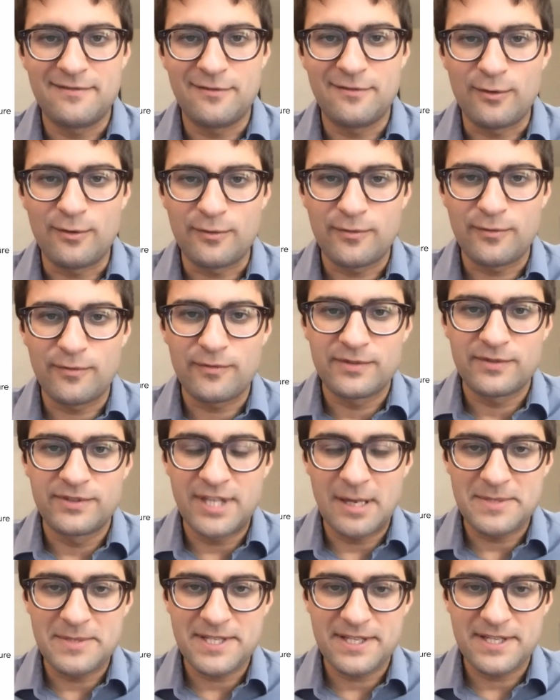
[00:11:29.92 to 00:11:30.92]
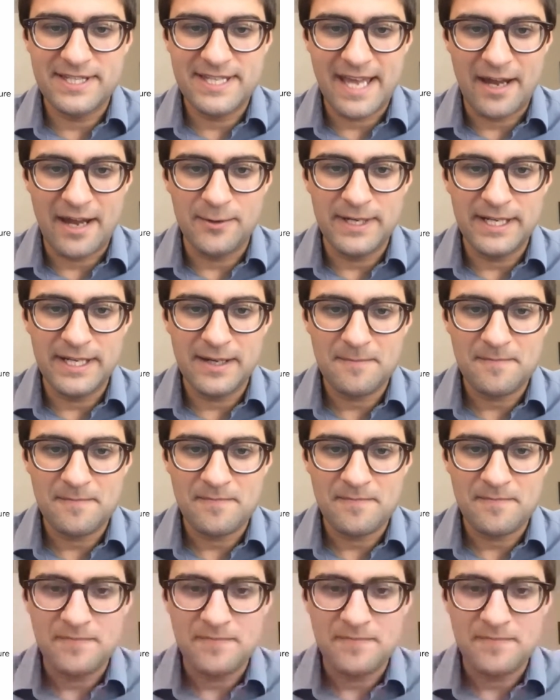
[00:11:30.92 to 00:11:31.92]
involve Thomson
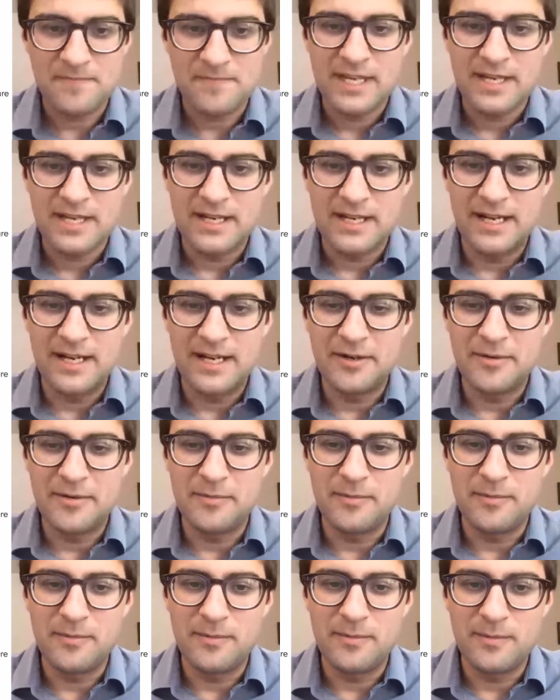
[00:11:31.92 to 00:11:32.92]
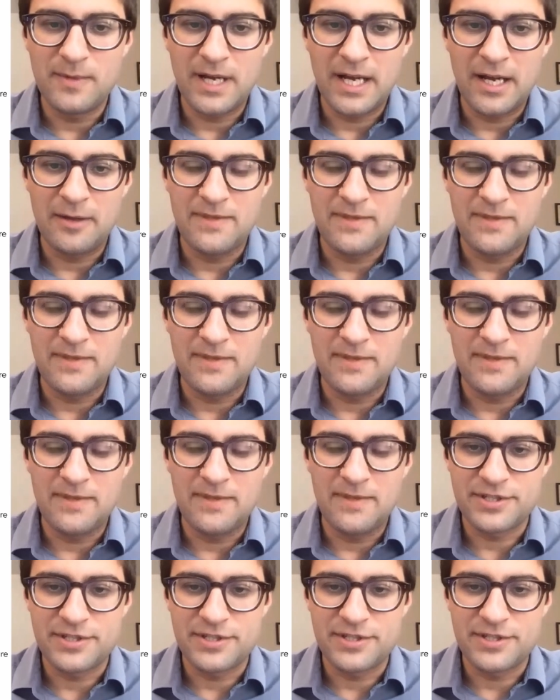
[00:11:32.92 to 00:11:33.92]
scattering.
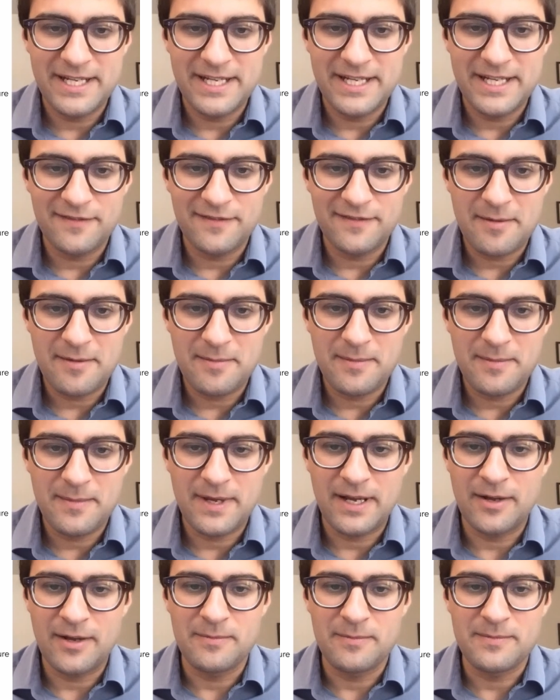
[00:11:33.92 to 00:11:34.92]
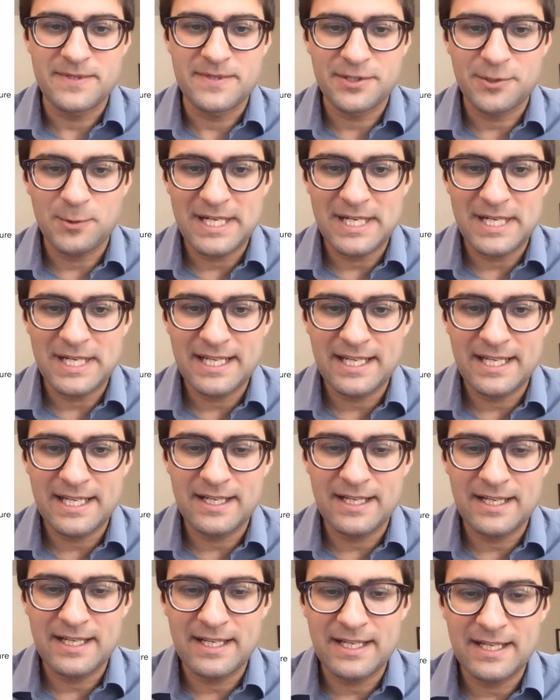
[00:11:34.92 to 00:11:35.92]
There's many of them:
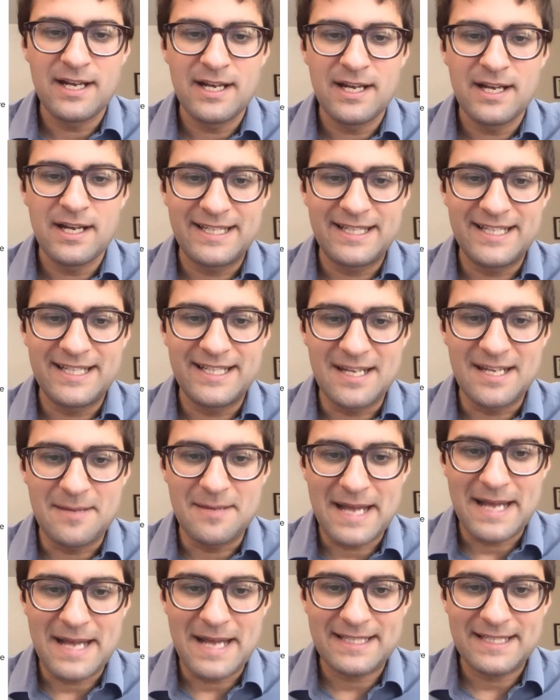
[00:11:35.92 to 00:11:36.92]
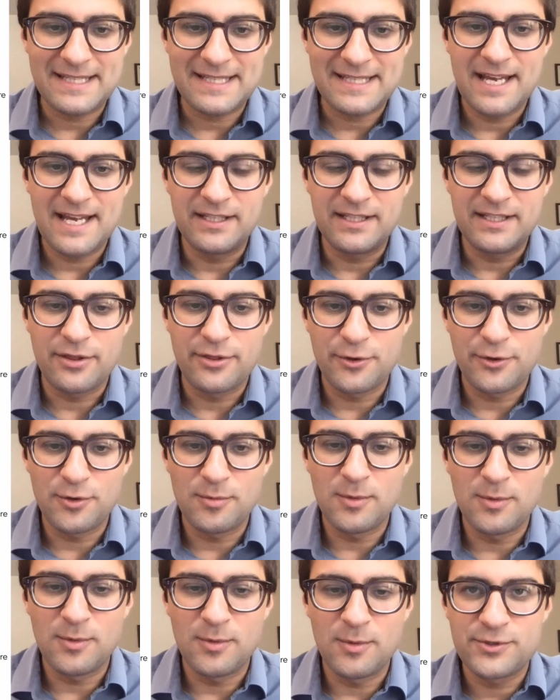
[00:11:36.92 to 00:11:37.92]
screening, kinematic, and
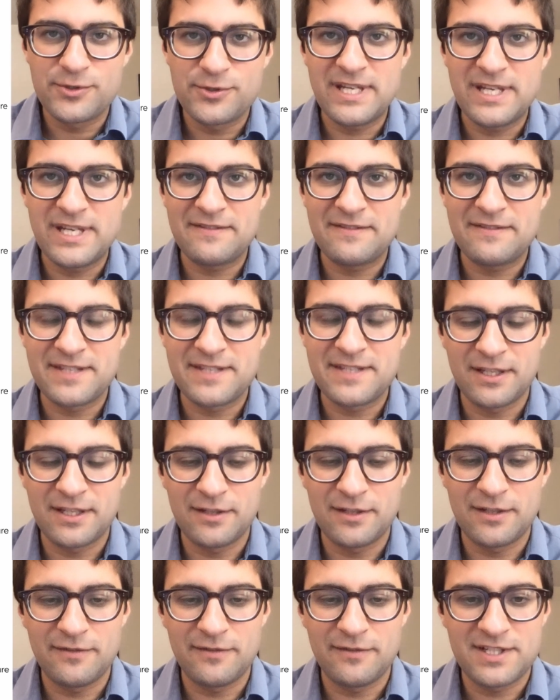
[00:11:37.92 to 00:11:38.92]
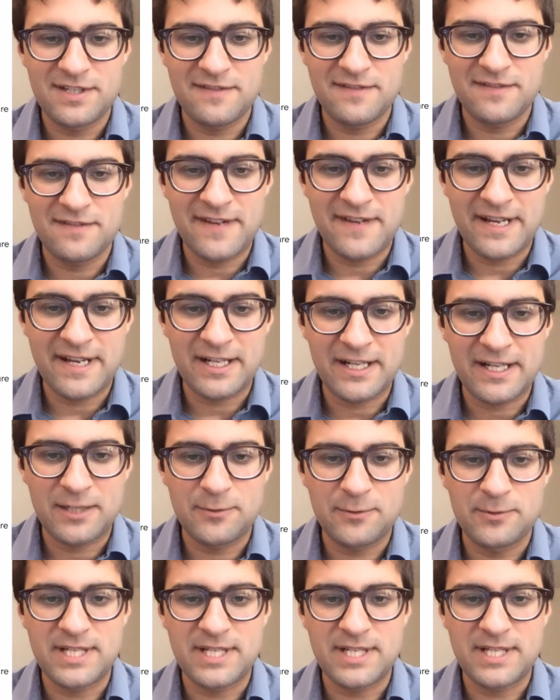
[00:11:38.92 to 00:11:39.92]
thermal Sunyaev-Zel'dovich effect, which I'll tell you
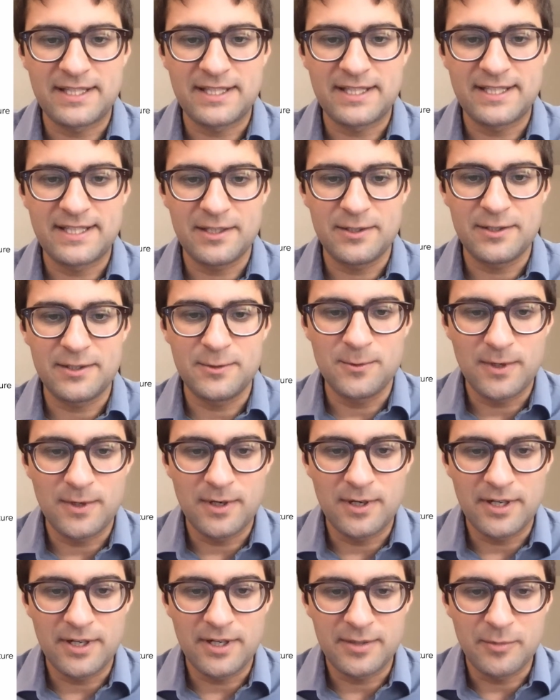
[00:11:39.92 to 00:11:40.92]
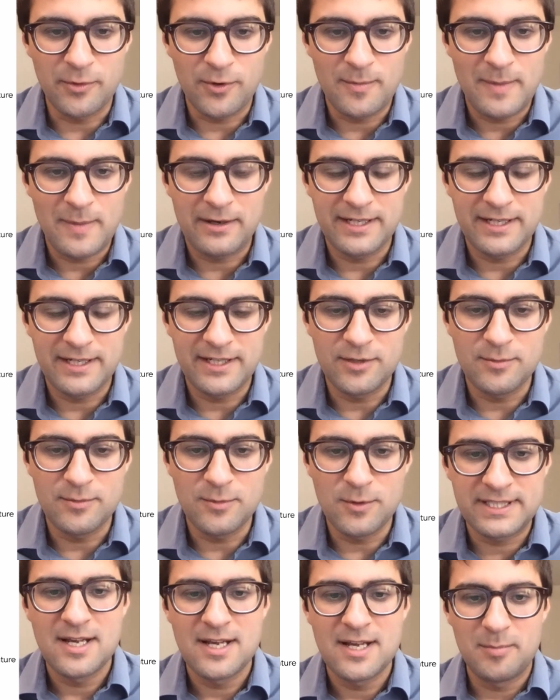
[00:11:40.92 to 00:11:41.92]
a lot more about in a moment.
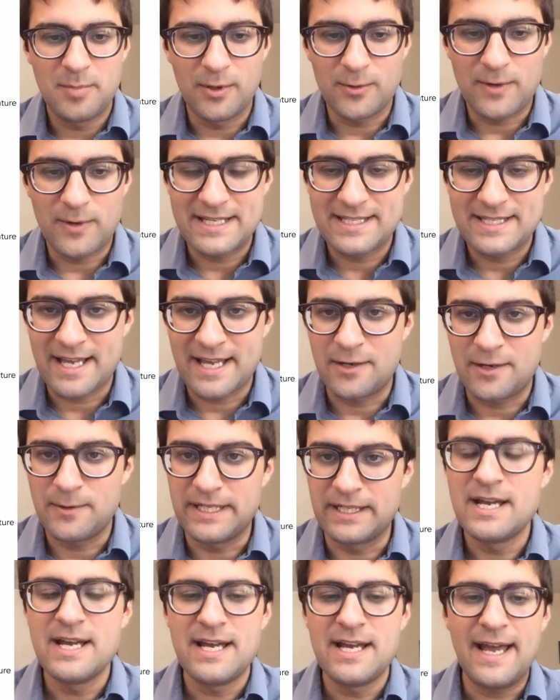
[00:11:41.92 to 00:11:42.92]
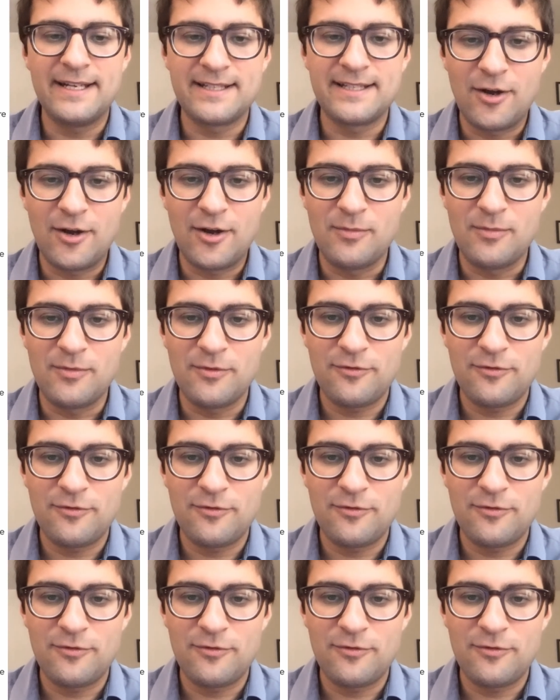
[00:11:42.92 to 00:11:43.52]
Polarized scattering, and